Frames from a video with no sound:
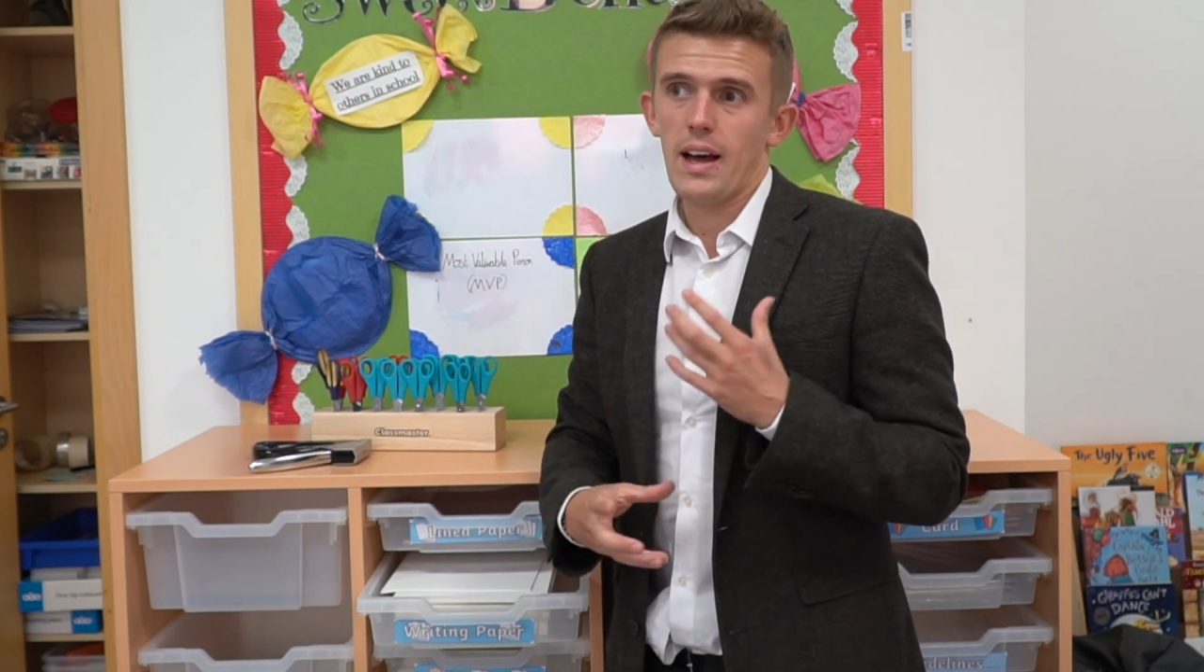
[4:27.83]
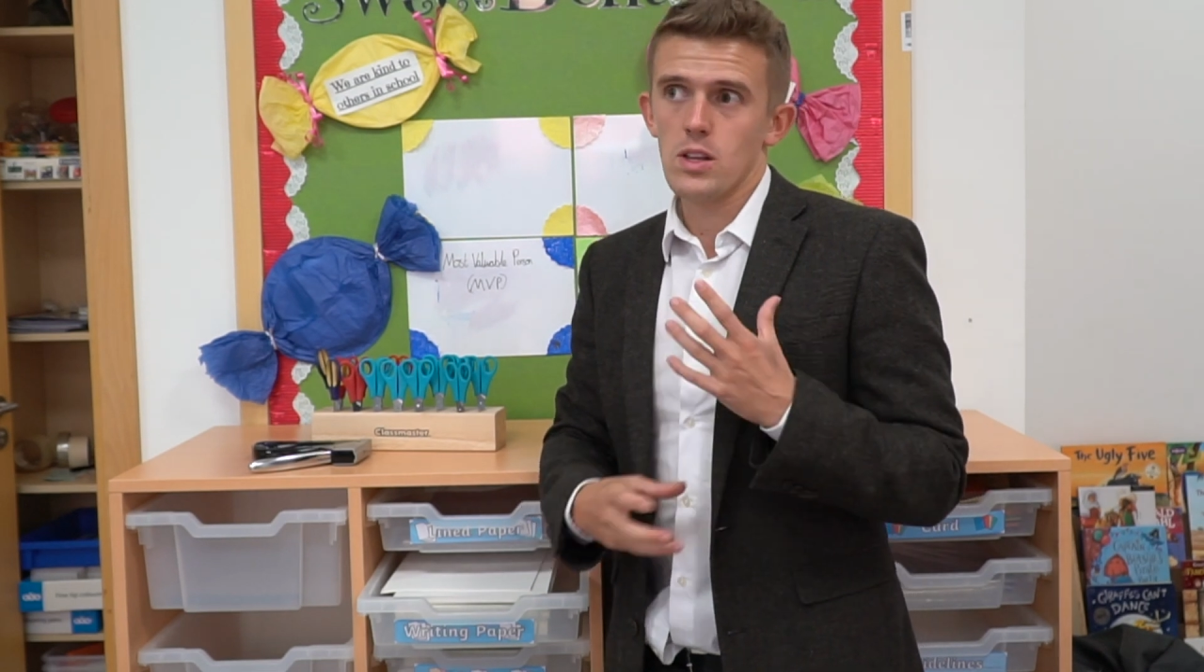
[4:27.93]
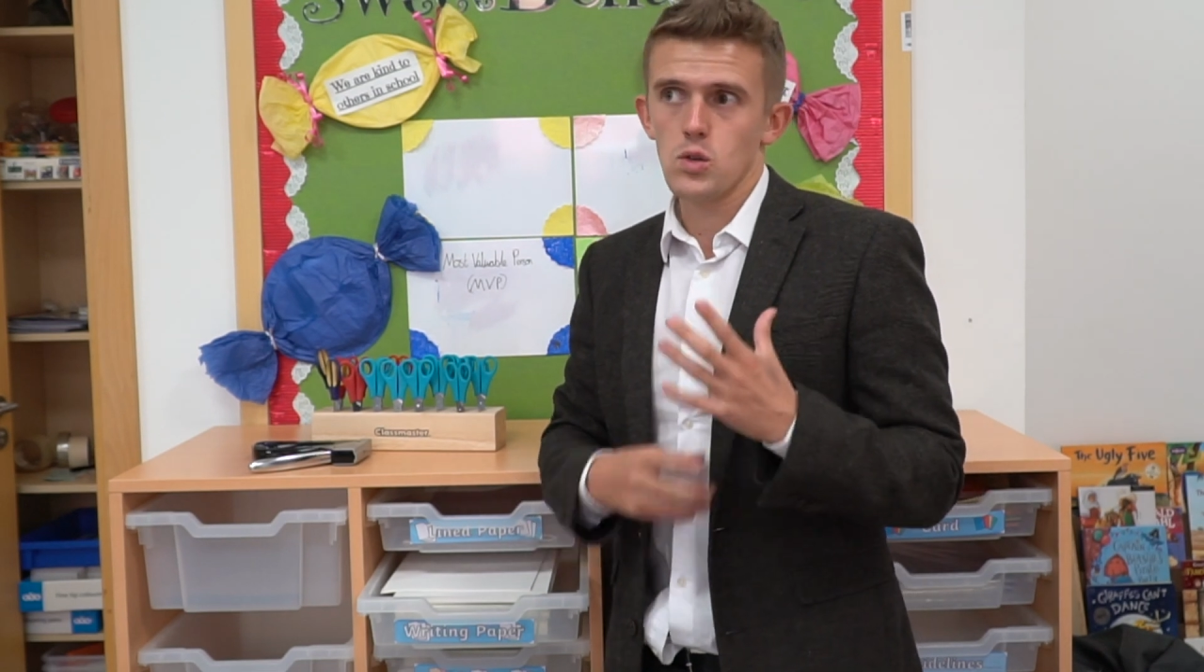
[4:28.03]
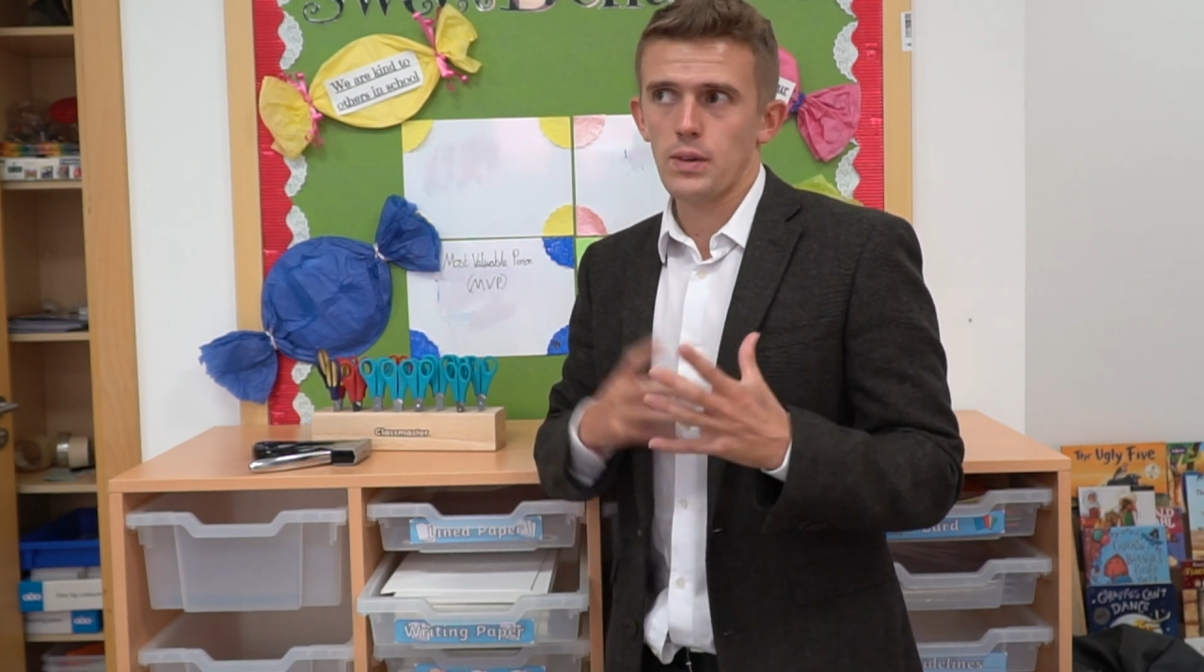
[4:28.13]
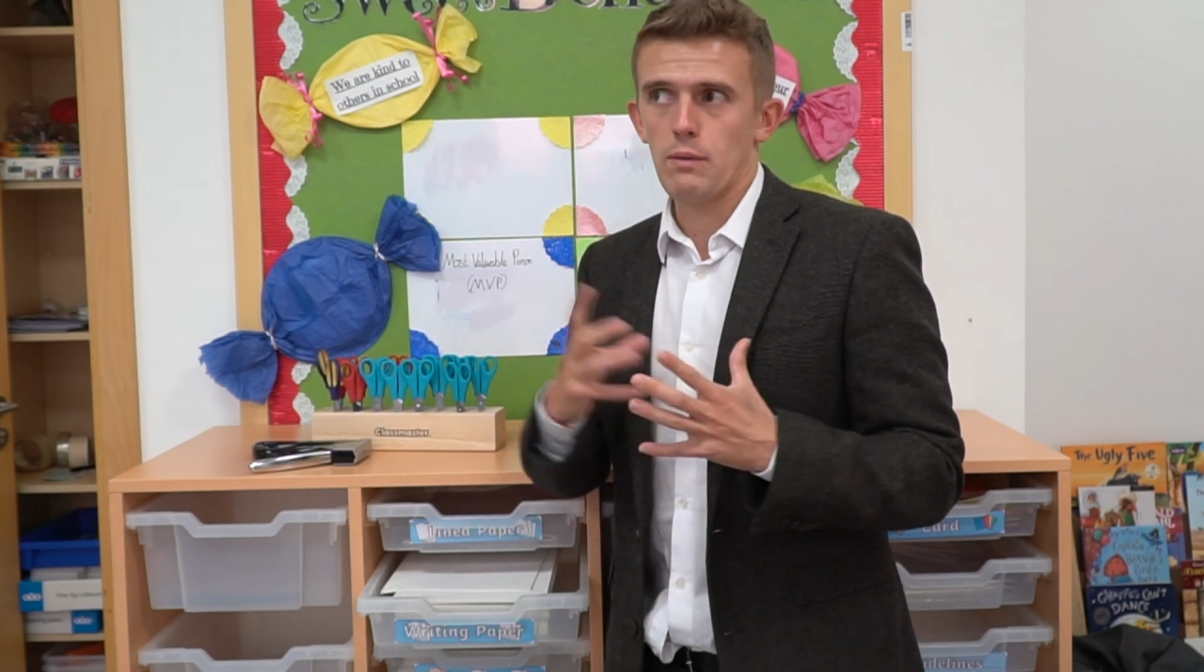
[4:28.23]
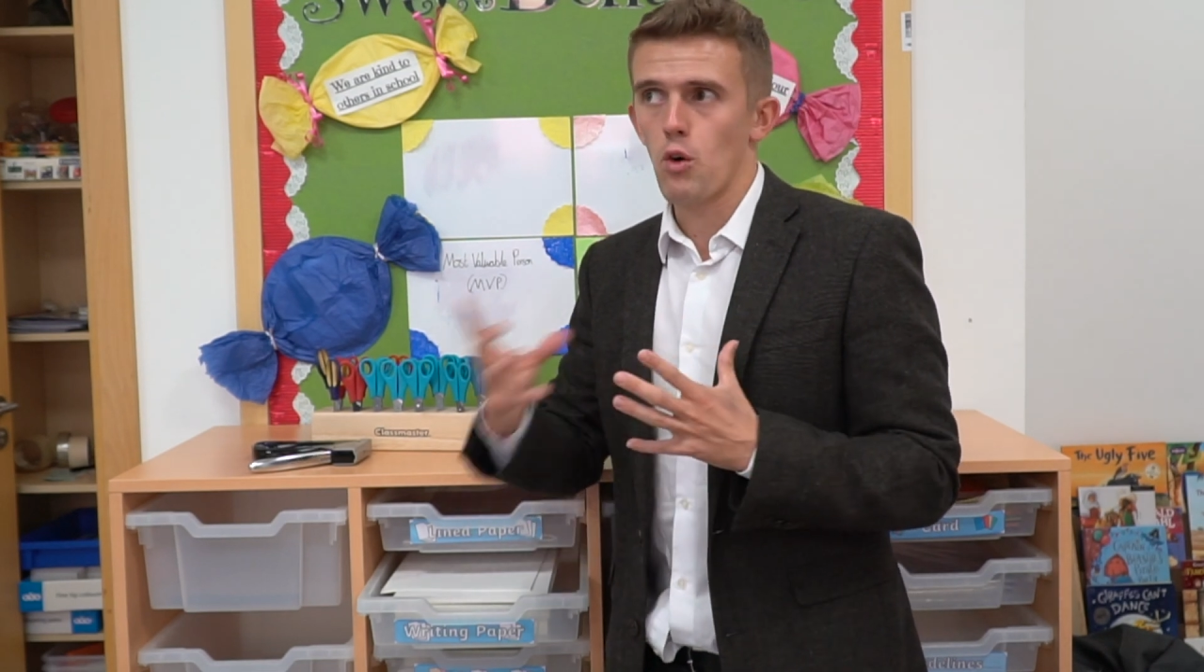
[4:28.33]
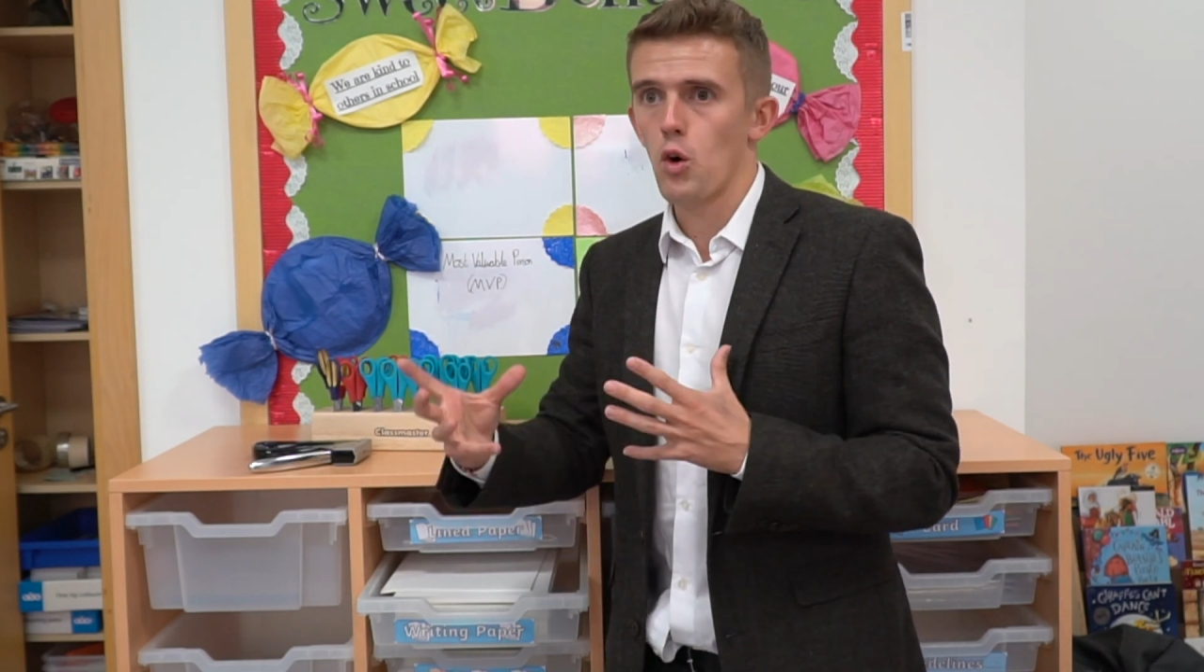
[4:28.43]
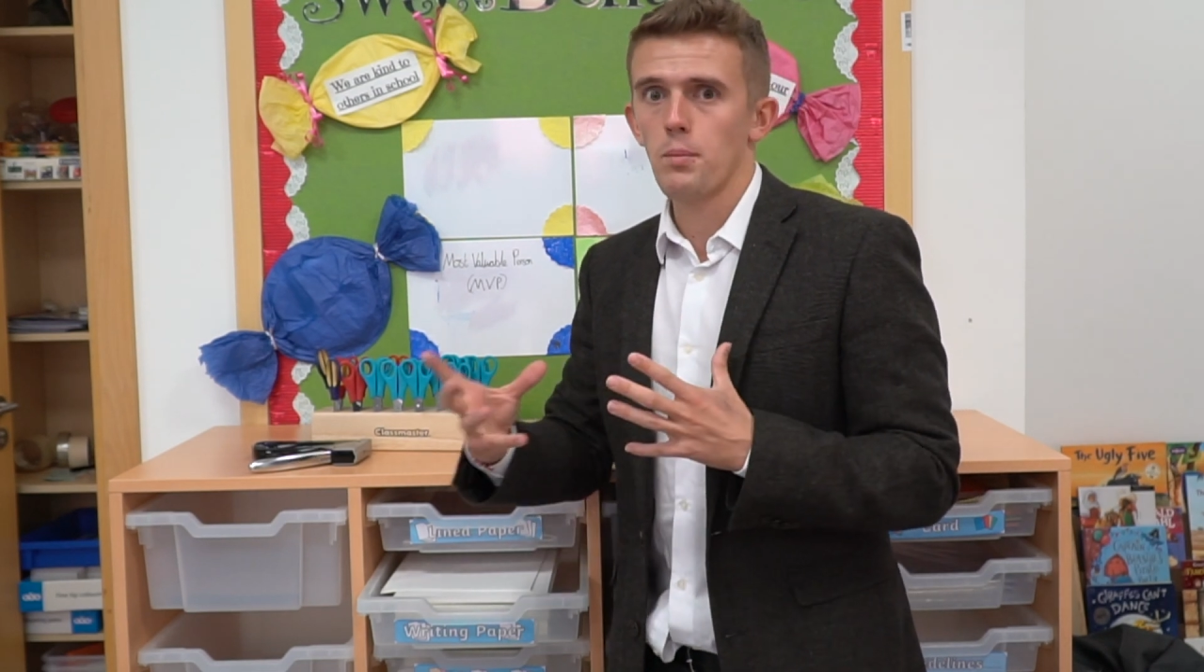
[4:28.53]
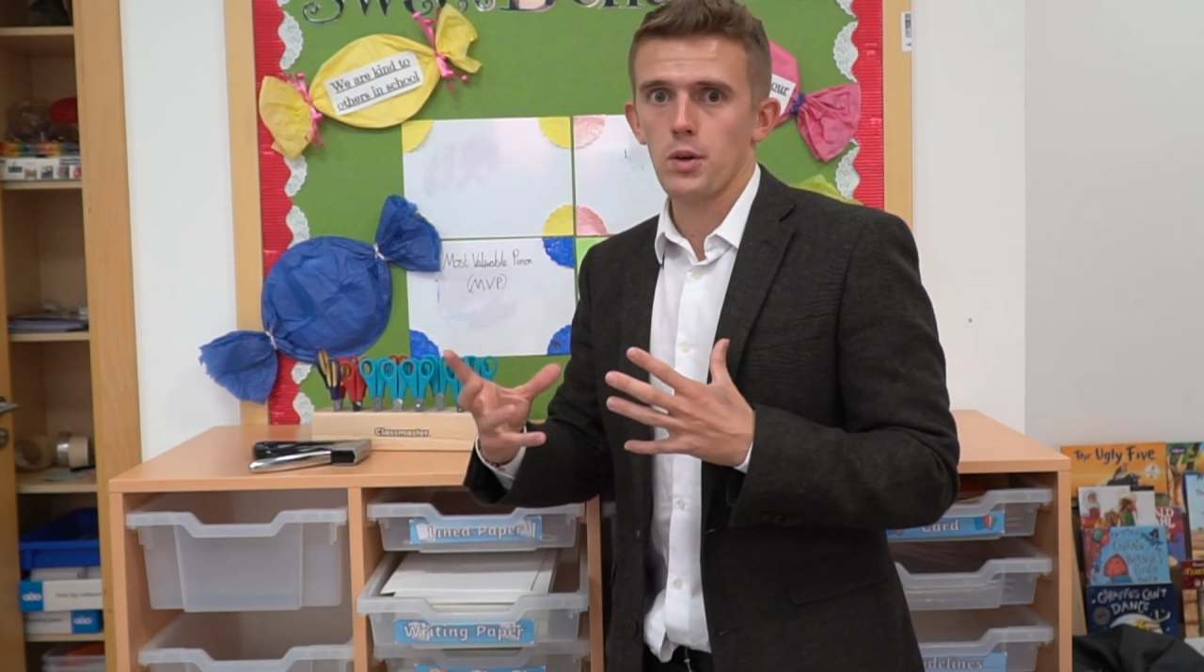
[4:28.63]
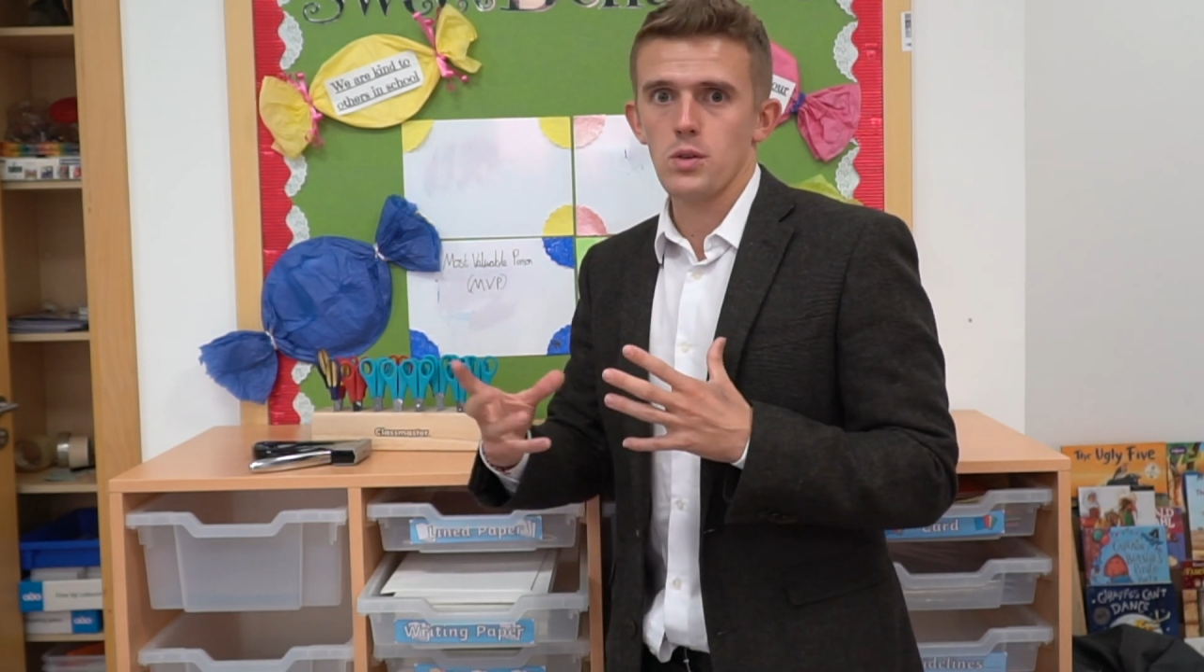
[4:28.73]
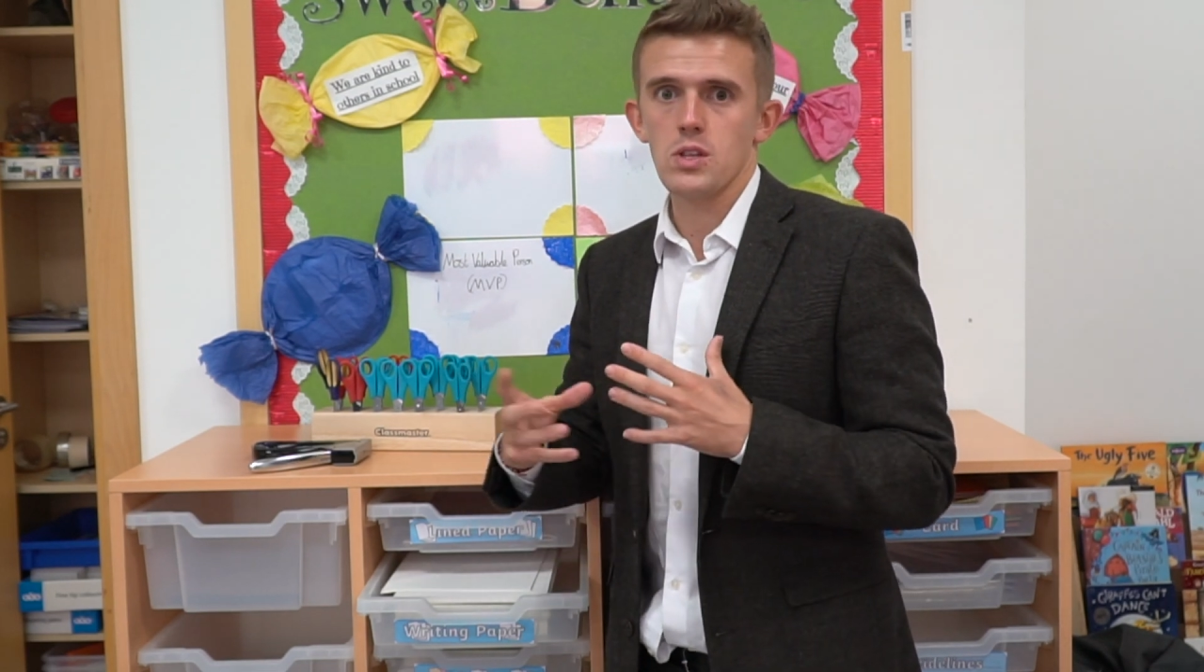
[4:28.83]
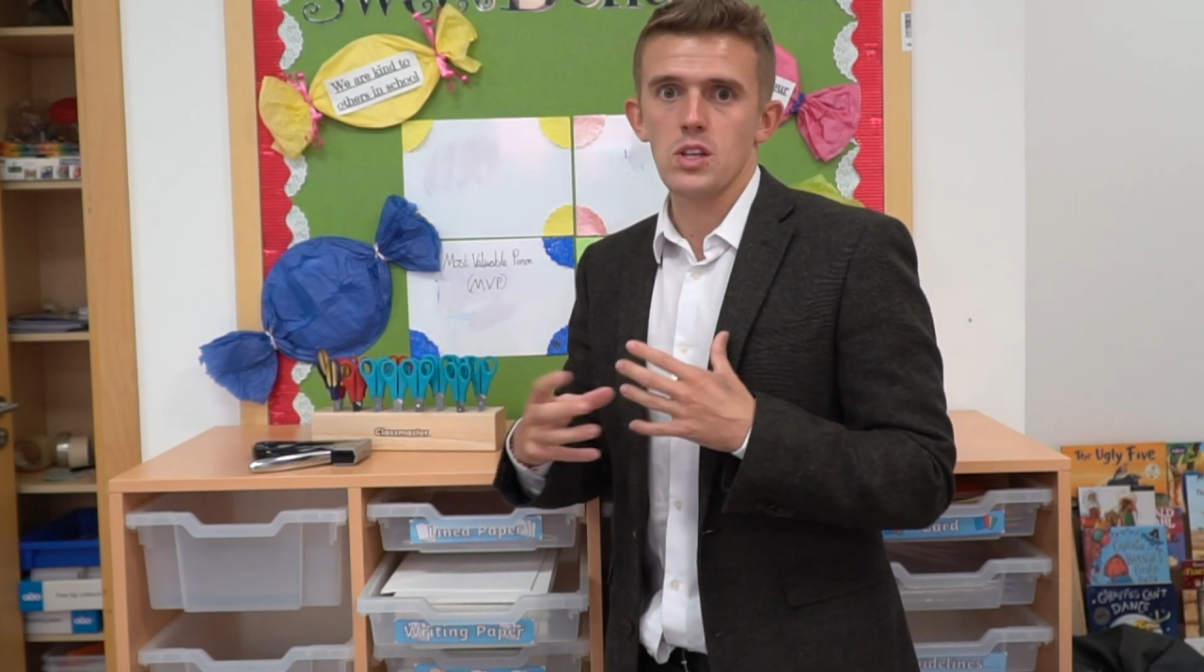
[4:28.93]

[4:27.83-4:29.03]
and sort of give role models